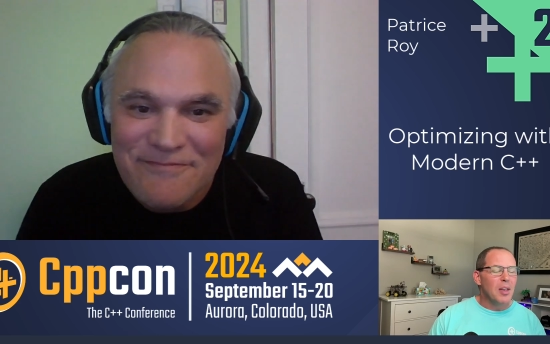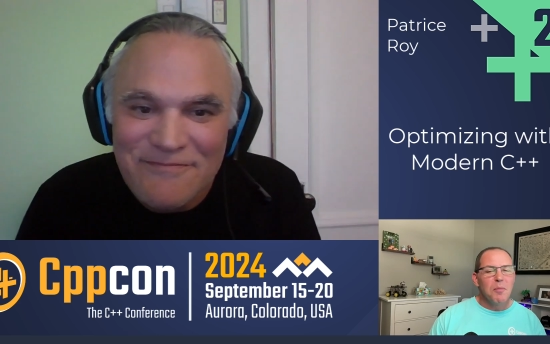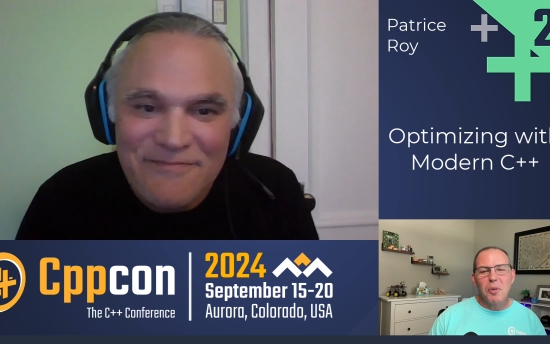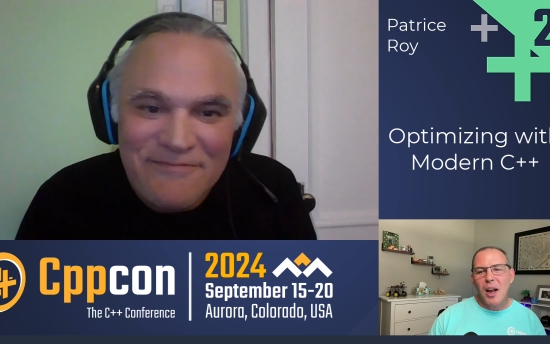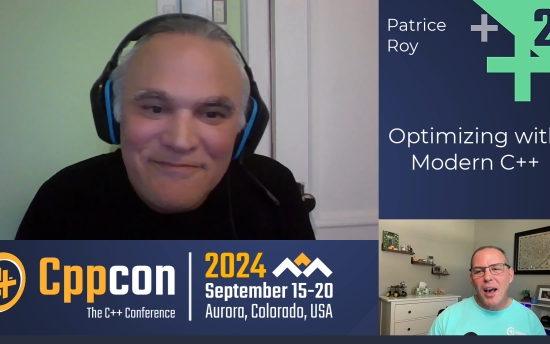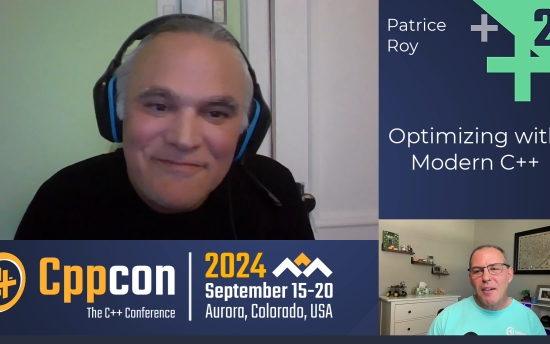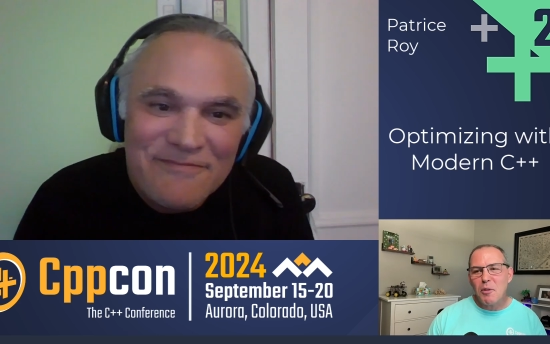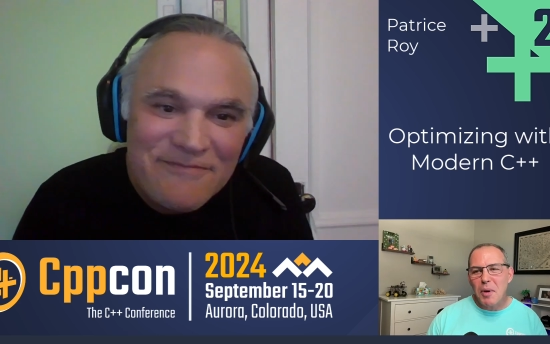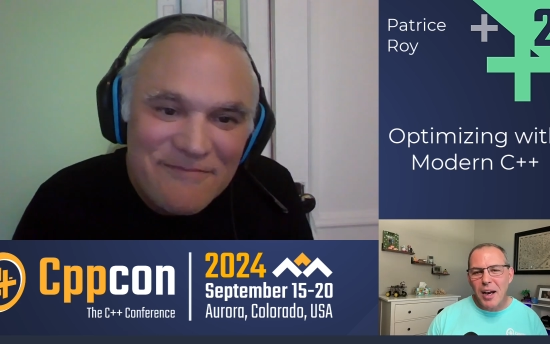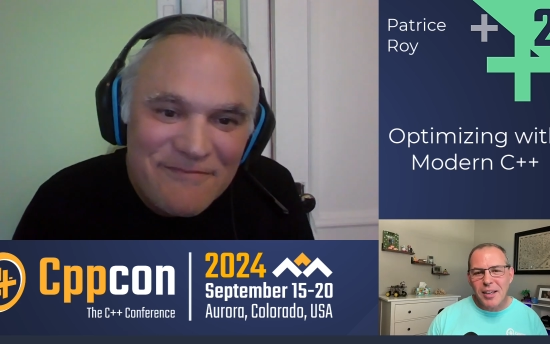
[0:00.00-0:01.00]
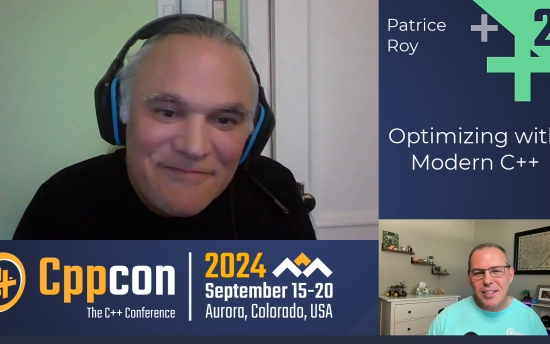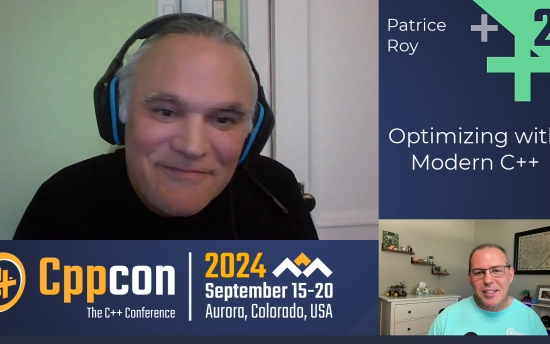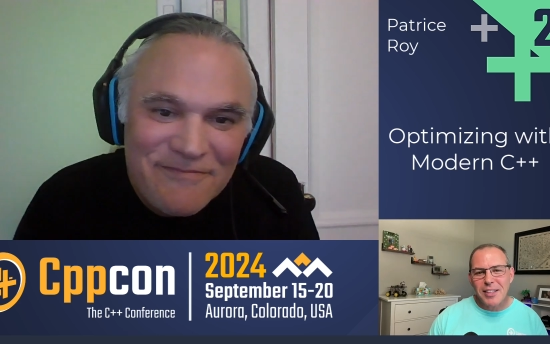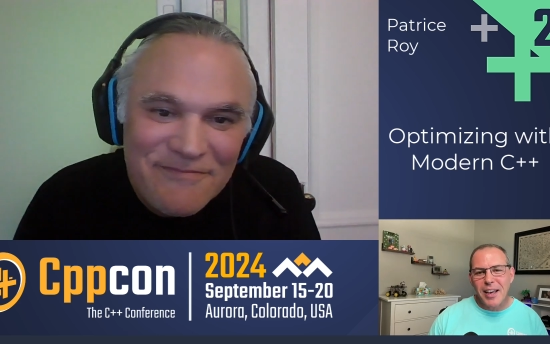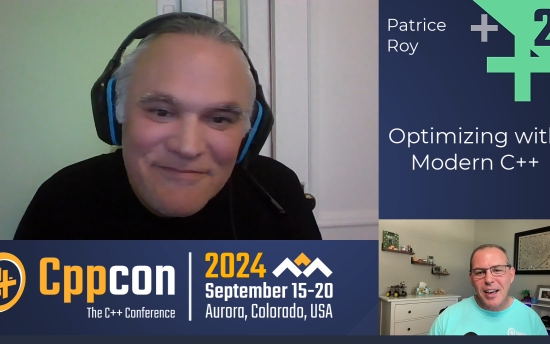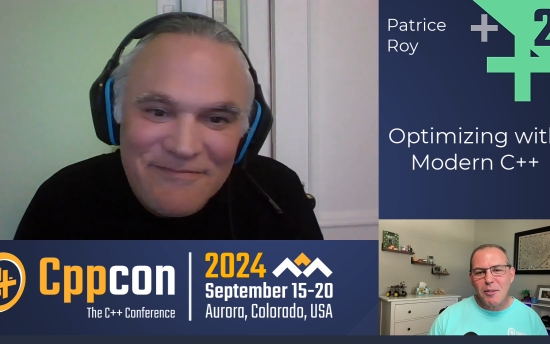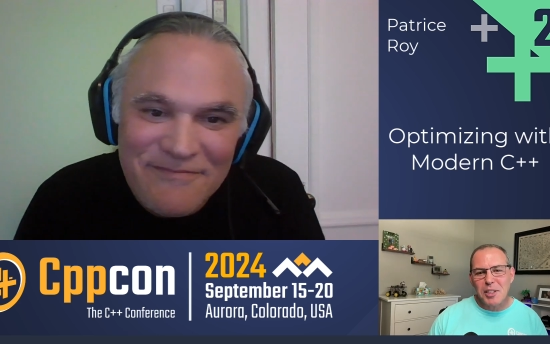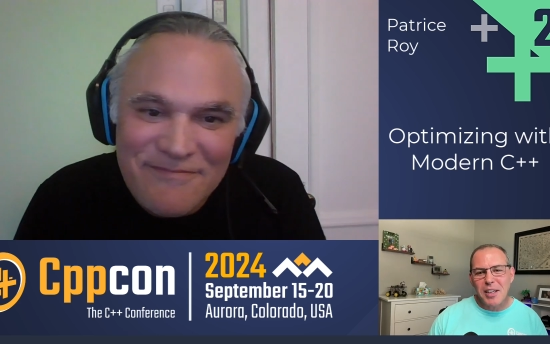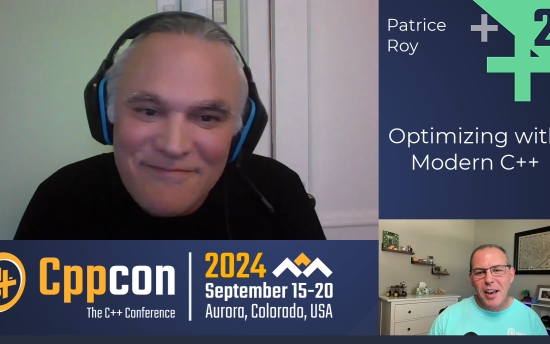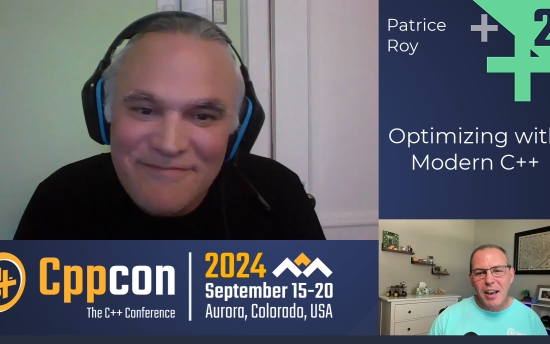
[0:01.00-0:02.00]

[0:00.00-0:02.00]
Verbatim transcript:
Speaker 1: but I have a bias because, like I was saying,